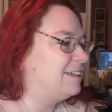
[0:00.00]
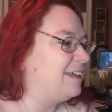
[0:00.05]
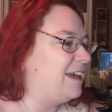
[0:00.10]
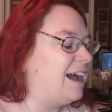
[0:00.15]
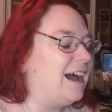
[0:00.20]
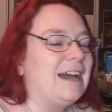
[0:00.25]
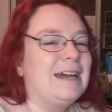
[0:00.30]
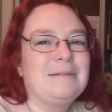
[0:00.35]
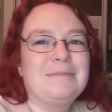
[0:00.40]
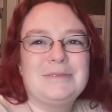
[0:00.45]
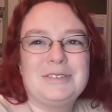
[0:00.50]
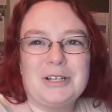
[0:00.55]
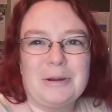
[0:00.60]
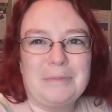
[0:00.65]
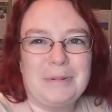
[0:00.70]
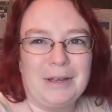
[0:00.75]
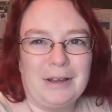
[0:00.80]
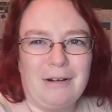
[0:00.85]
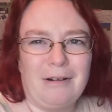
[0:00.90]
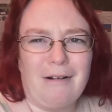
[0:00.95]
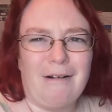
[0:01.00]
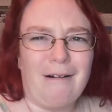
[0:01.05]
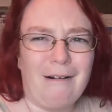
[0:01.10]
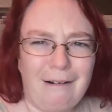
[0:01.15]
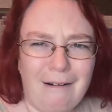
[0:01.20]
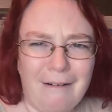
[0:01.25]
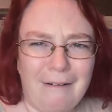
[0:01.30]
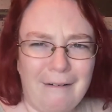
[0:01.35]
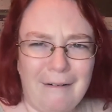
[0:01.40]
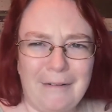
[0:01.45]
Yeah, I am jumping
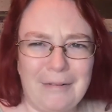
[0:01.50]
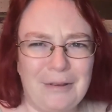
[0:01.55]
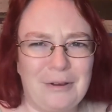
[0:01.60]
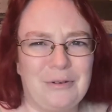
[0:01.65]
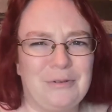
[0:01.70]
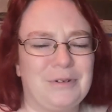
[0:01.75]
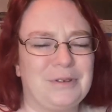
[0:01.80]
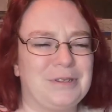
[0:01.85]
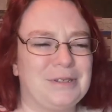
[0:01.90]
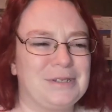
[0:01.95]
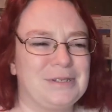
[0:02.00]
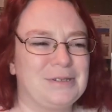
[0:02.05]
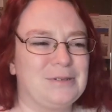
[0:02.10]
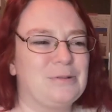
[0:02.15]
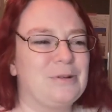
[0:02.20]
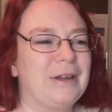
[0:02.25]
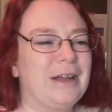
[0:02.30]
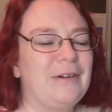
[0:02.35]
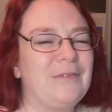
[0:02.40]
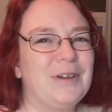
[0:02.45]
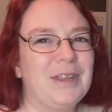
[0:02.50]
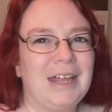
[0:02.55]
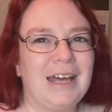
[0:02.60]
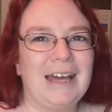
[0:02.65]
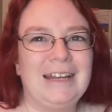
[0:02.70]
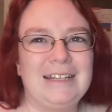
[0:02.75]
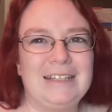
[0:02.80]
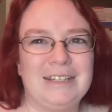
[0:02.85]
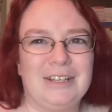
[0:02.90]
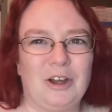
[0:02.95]
all over the story. I feel
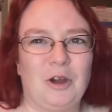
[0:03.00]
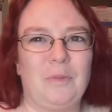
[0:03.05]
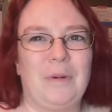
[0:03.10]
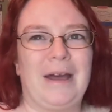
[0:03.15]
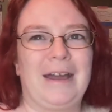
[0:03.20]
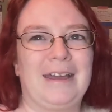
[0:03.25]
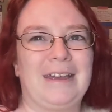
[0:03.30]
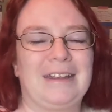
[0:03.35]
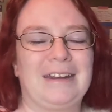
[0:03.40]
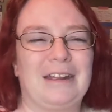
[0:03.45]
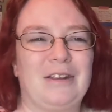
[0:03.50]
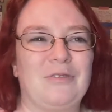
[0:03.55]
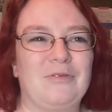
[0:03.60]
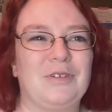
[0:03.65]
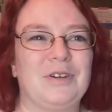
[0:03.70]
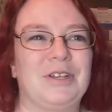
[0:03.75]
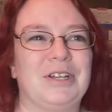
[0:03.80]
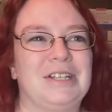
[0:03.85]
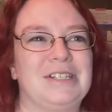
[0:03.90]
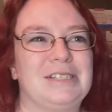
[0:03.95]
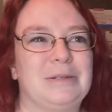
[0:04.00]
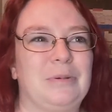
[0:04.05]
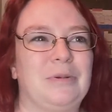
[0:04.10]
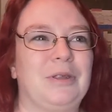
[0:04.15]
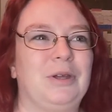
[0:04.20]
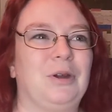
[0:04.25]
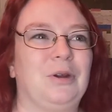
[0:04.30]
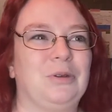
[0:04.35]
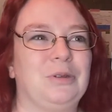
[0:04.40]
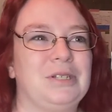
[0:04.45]
like I need to go back in and fill in
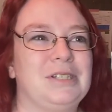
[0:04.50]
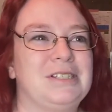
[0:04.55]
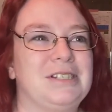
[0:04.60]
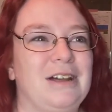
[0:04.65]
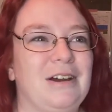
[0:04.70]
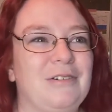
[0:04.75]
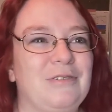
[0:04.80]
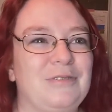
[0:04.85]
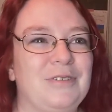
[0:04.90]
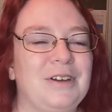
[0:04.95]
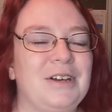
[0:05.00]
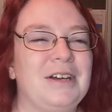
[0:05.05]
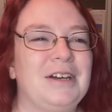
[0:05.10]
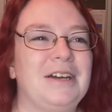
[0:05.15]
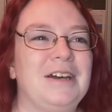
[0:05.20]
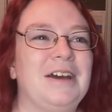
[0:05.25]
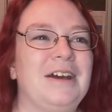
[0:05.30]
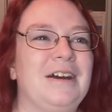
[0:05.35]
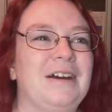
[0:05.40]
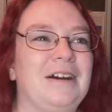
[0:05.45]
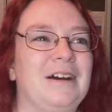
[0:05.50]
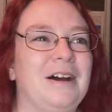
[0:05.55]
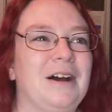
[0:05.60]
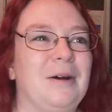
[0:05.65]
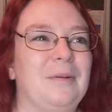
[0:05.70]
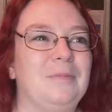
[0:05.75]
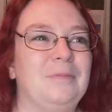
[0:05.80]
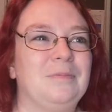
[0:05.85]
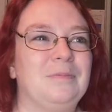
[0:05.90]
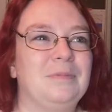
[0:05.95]
some of the early stuff,
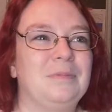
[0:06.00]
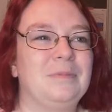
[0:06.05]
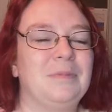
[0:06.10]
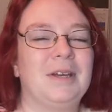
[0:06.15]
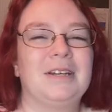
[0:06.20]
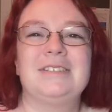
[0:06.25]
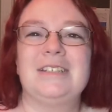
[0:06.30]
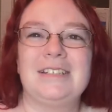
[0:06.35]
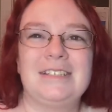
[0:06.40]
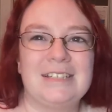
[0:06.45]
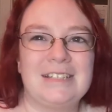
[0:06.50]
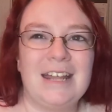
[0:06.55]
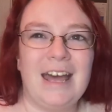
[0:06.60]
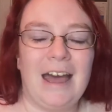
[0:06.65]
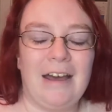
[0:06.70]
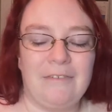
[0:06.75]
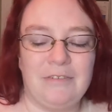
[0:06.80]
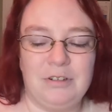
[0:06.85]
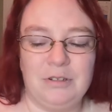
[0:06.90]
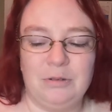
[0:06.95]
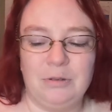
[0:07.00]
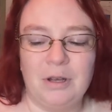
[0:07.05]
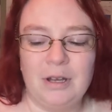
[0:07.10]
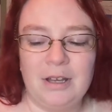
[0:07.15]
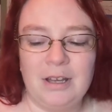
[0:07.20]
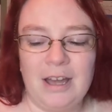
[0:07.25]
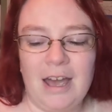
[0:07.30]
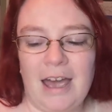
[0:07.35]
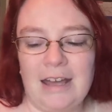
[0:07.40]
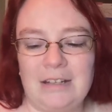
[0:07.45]
because I did have to,
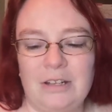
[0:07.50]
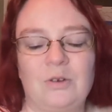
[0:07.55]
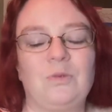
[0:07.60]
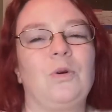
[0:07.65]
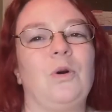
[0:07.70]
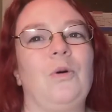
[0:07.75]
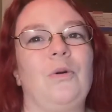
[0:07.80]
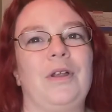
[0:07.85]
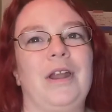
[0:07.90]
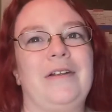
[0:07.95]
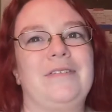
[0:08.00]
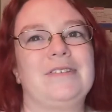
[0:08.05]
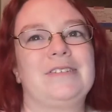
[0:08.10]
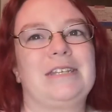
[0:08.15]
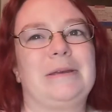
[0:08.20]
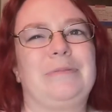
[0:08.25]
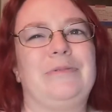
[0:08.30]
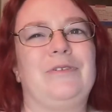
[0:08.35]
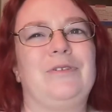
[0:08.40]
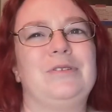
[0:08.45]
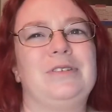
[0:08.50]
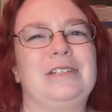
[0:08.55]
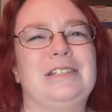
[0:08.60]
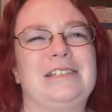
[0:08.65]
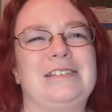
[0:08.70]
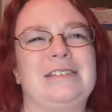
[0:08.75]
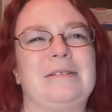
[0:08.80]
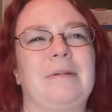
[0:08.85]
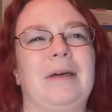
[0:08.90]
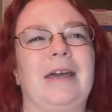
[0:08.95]
I did roll and have to skip a few
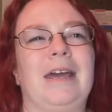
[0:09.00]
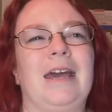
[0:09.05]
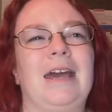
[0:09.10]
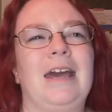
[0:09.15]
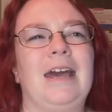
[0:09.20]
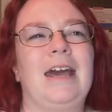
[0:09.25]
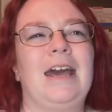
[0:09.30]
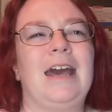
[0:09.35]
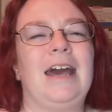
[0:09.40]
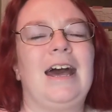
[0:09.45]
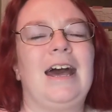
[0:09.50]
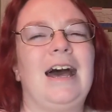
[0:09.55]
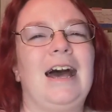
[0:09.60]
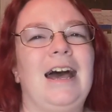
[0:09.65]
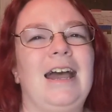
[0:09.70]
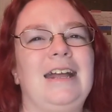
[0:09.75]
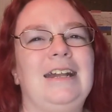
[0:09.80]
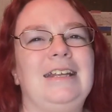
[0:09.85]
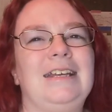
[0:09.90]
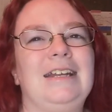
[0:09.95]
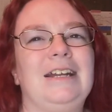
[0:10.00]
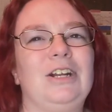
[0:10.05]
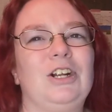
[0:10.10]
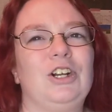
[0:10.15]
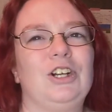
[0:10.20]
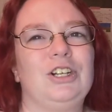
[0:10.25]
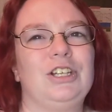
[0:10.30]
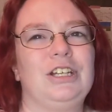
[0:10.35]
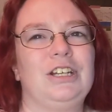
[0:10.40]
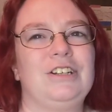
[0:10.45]
scenes because I'm like, I need an
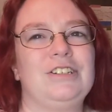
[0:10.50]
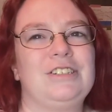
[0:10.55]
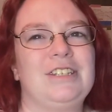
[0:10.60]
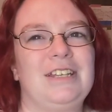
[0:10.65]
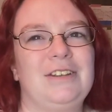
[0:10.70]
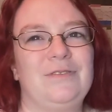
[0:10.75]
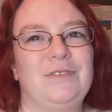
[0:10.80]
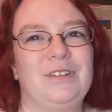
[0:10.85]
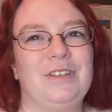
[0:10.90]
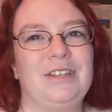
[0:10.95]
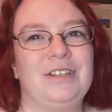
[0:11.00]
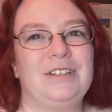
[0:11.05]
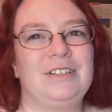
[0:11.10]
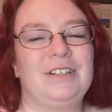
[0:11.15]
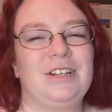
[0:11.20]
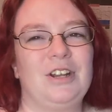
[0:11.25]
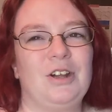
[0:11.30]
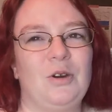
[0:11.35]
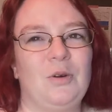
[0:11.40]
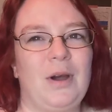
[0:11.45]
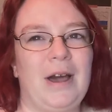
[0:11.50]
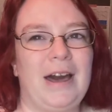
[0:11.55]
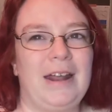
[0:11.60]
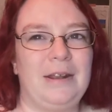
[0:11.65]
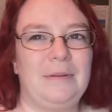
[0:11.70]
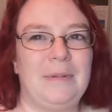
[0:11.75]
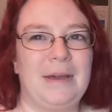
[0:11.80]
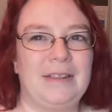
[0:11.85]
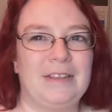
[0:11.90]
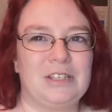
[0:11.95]
earlier scene for to know
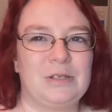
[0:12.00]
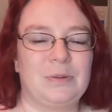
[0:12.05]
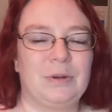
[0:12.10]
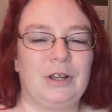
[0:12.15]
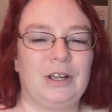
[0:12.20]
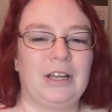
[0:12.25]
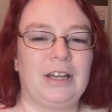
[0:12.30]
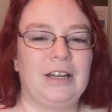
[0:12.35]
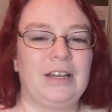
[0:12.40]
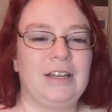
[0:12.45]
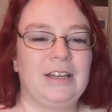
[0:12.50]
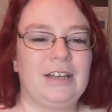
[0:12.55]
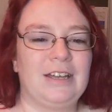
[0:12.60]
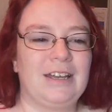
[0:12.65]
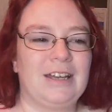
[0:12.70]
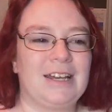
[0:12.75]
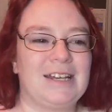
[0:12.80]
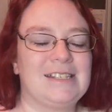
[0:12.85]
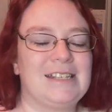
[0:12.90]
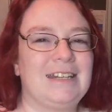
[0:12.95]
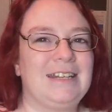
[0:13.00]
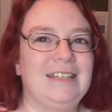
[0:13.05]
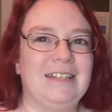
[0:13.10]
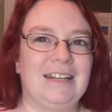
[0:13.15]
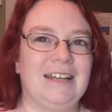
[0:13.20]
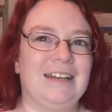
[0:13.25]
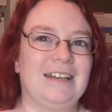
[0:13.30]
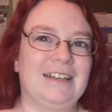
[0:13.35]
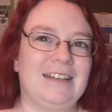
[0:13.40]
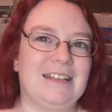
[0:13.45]
how to make this work, because I
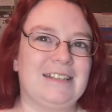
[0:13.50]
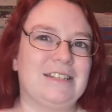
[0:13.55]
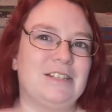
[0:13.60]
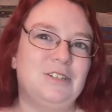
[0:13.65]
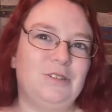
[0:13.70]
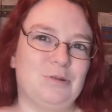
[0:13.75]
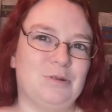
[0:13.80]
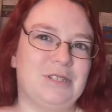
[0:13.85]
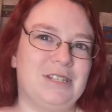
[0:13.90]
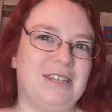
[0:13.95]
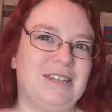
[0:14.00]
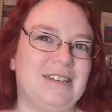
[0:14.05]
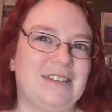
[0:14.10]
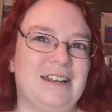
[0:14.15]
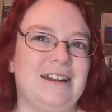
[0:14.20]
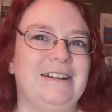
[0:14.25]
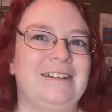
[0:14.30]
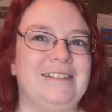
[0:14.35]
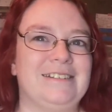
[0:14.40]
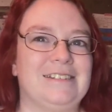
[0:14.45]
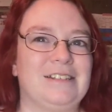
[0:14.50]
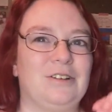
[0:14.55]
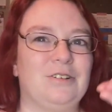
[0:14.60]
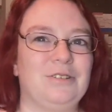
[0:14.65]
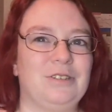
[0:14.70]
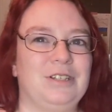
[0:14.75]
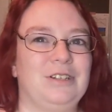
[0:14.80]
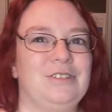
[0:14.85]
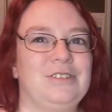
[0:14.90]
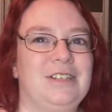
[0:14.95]
need, it's a new scene and I need an
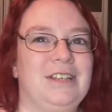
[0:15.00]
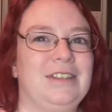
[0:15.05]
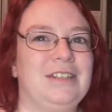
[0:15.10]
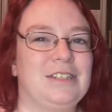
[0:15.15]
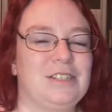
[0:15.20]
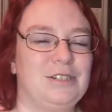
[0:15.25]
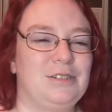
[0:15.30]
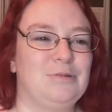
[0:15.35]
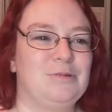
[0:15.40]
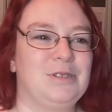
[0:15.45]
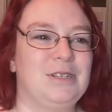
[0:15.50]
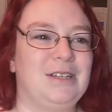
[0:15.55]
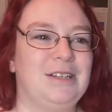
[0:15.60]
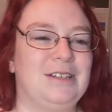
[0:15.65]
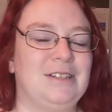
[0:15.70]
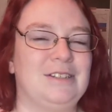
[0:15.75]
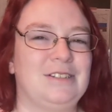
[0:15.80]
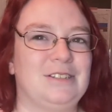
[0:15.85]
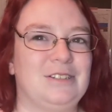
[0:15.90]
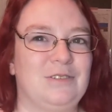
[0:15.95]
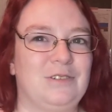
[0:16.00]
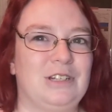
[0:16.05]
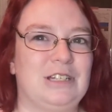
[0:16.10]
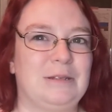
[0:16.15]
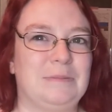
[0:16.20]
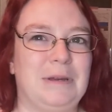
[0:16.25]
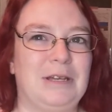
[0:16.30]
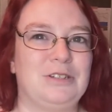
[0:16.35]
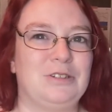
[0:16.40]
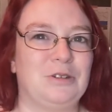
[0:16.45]
earlier scene that's a new scene
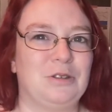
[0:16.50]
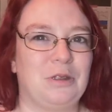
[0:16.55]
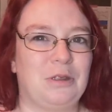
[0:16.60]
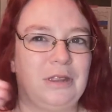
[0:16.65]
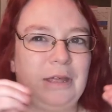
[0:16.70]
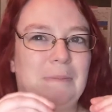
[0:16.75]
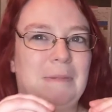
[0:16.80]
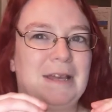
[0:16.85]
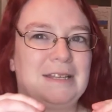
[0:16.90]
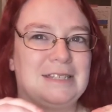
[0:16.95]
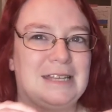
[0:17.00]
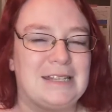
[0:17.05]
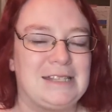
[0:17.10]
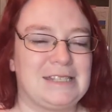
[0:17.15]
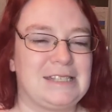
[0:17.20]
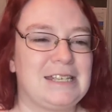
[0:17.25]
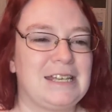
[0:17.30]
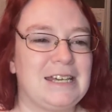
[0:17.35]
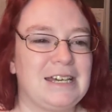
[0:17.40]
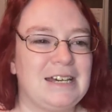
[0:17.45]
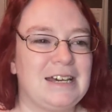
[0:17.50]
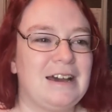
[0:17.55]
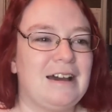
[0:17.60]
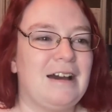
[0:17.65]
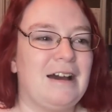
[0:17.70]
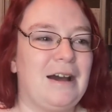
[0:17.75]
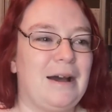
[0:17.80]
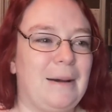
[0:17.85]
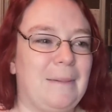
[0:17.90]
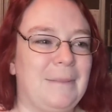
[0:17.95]
to make sure that they make sense.
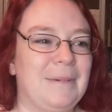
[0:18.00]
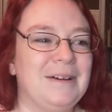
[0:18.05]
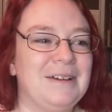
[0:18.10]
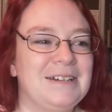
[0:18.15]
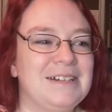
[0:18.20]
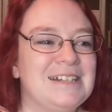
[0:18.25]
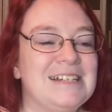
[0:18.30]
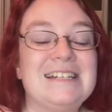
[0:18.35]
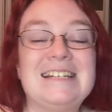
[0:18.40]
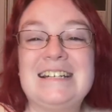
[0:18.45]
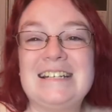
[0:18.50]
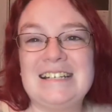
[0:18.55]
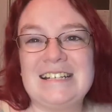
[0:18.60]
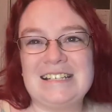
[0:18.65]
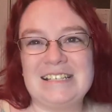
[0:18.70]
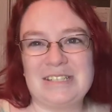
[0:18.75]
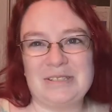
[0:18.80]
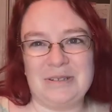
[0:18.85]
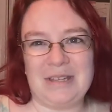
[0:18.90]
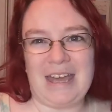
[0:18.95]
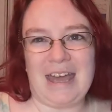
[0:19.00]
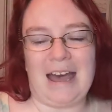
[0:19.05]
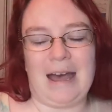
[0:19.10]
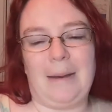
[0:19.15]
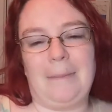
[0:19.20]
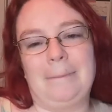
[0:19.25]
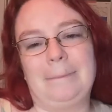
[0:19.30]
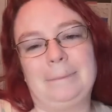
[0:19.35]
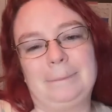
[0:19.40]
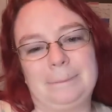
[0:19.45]
So
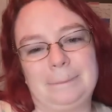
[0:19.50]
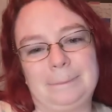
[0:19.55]
yeah,